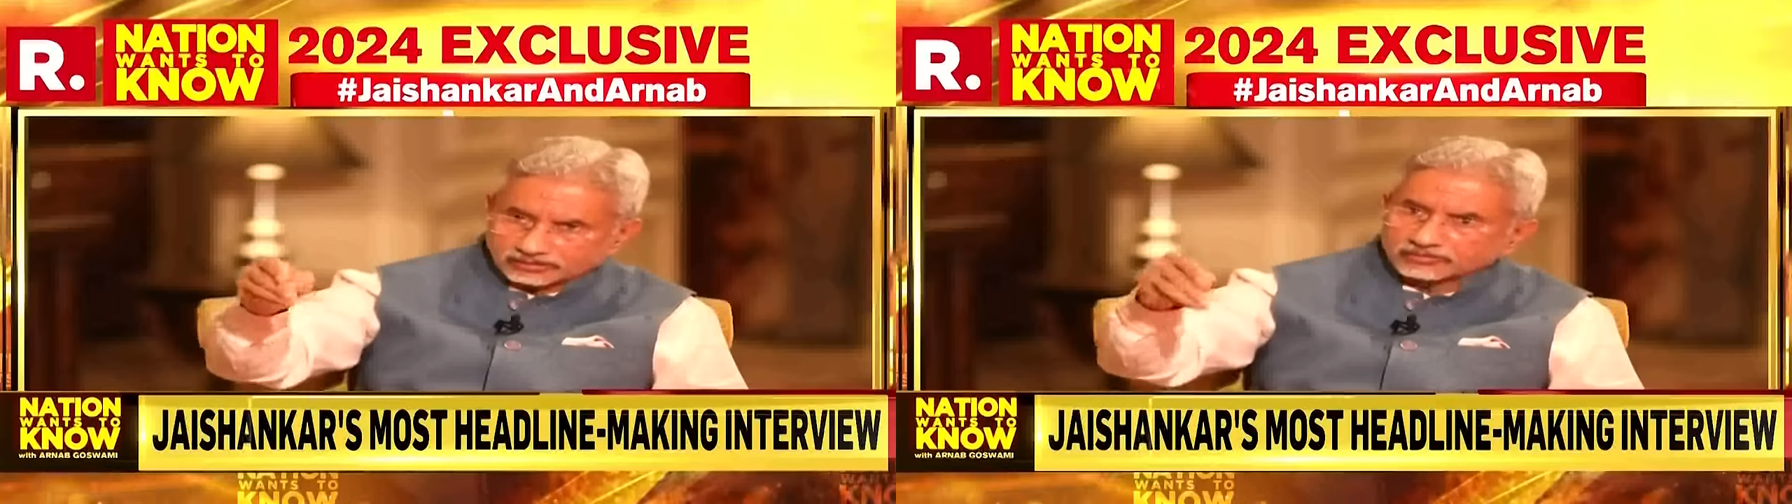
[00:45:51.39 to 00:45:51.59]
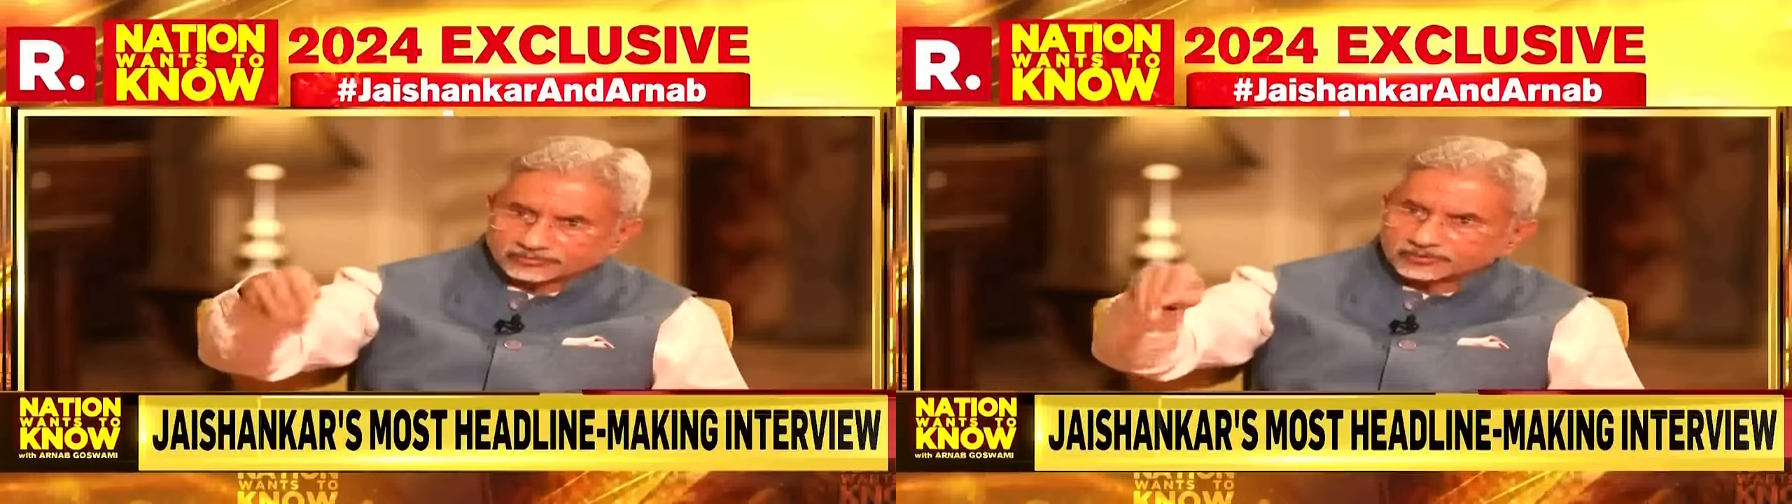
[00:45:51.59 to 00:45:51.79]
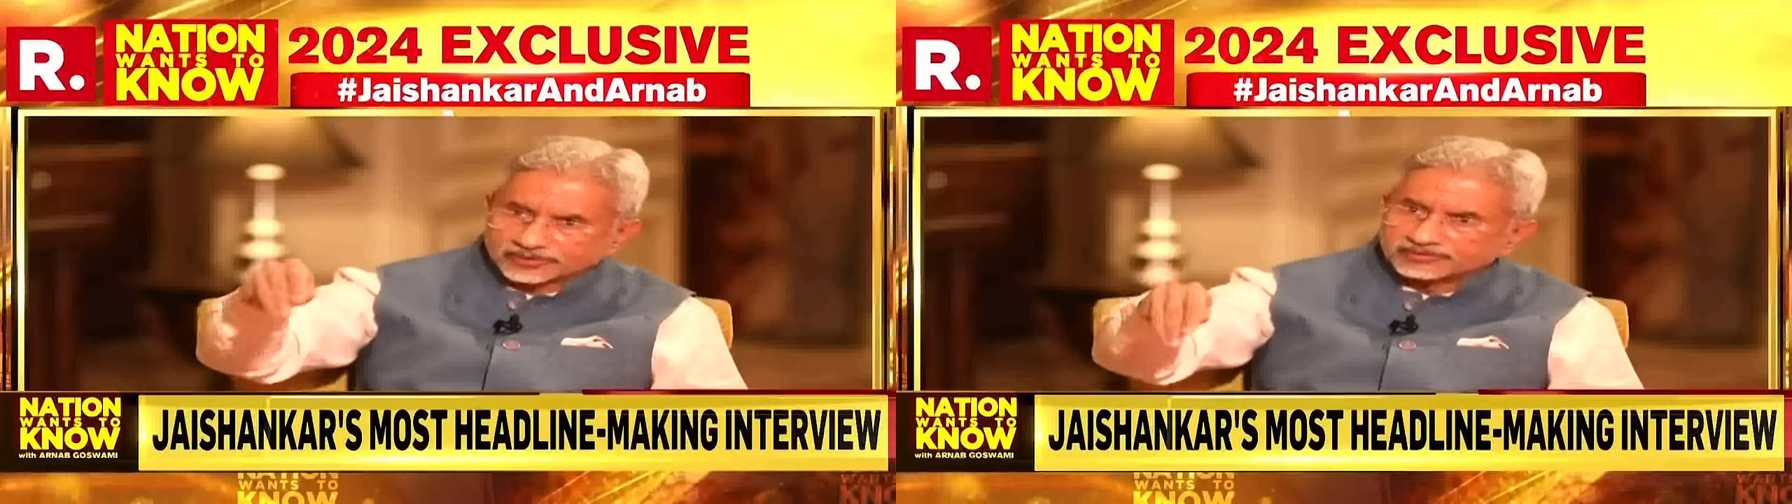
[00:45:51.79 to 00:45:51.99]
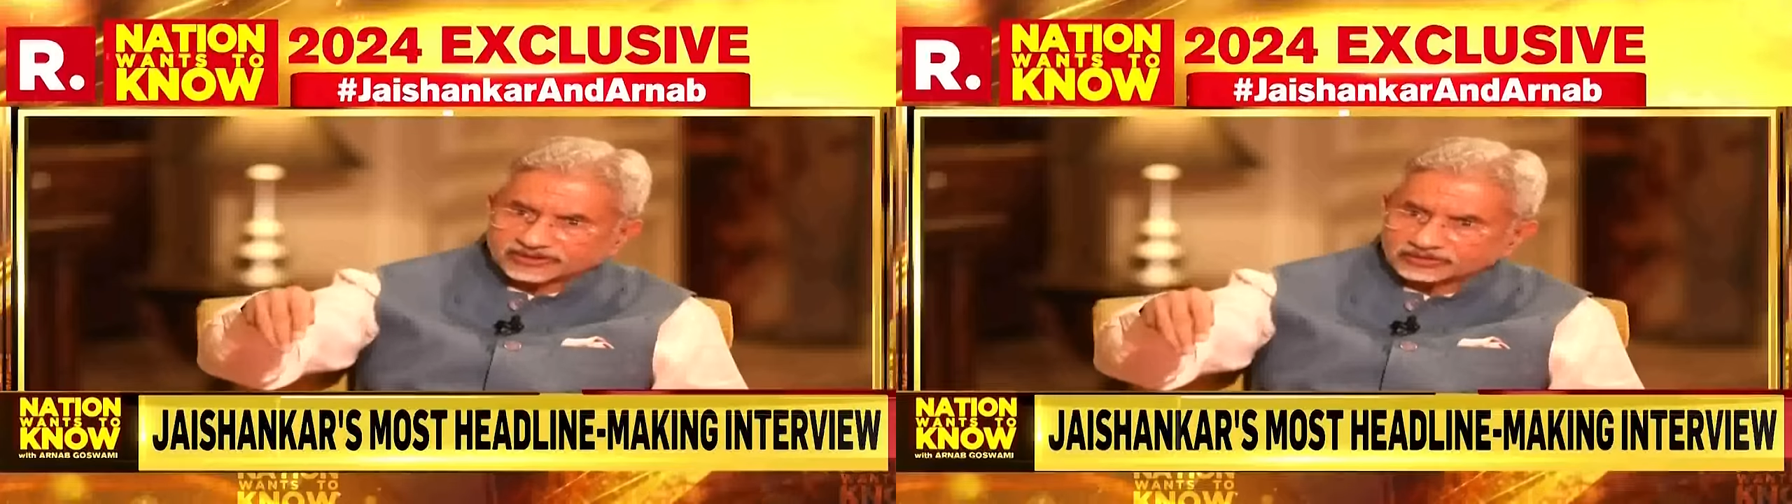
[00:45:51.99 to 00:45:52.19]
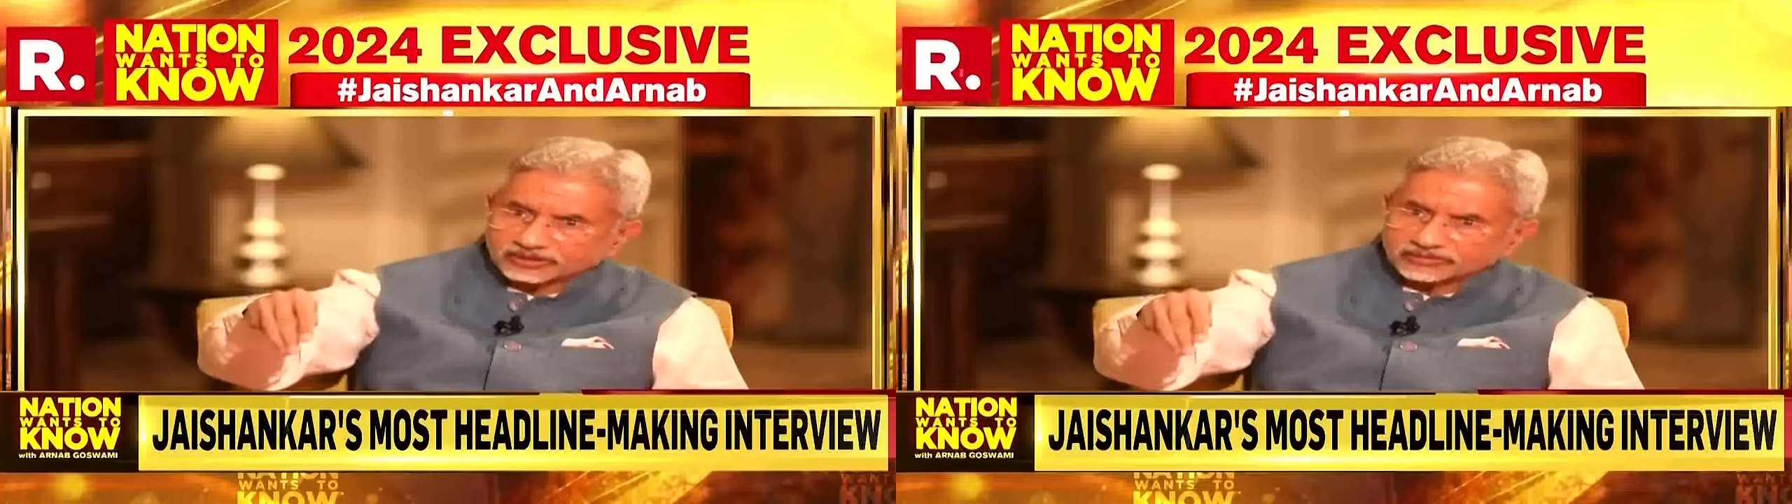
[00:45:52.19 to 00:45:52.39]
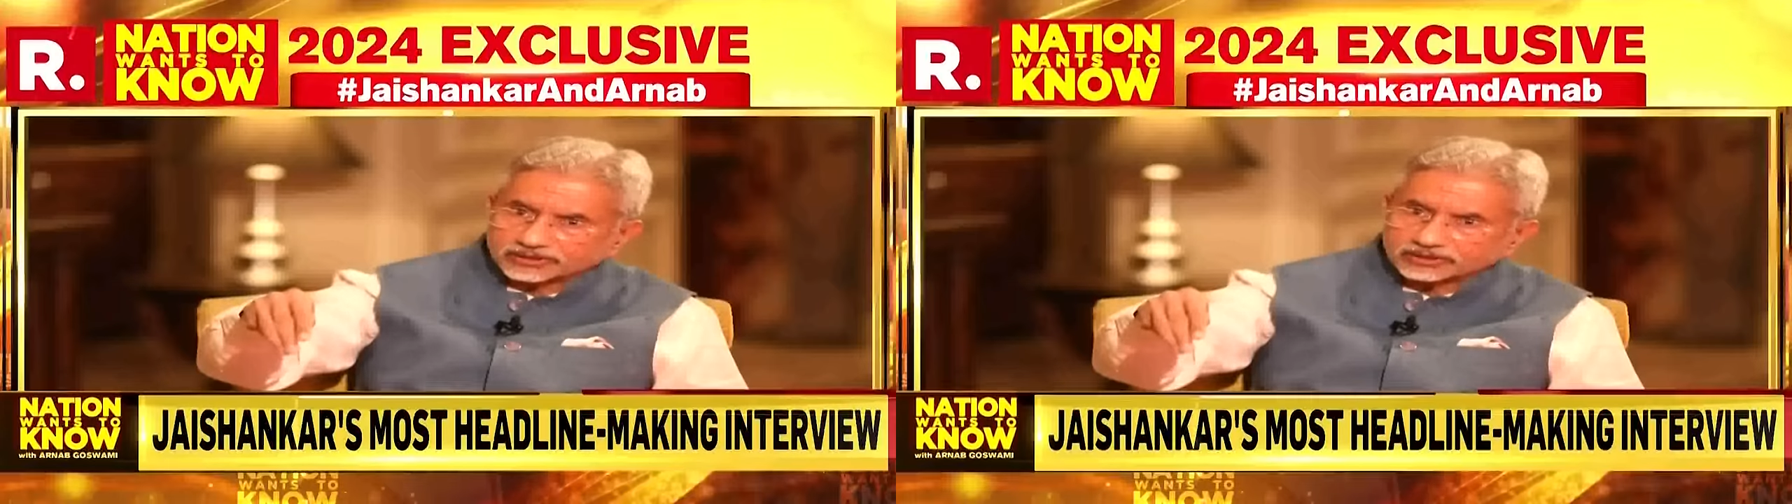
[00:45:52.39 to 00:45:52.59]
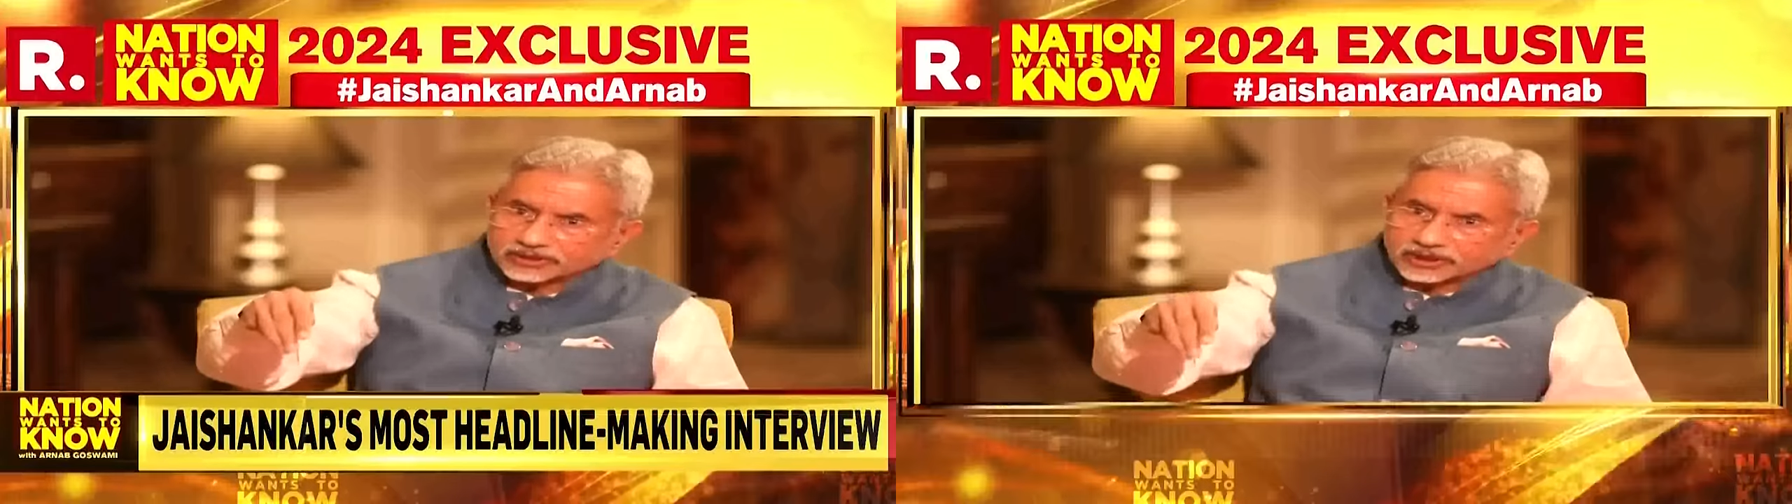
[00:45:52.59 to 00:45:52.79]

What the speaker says: of the previous government,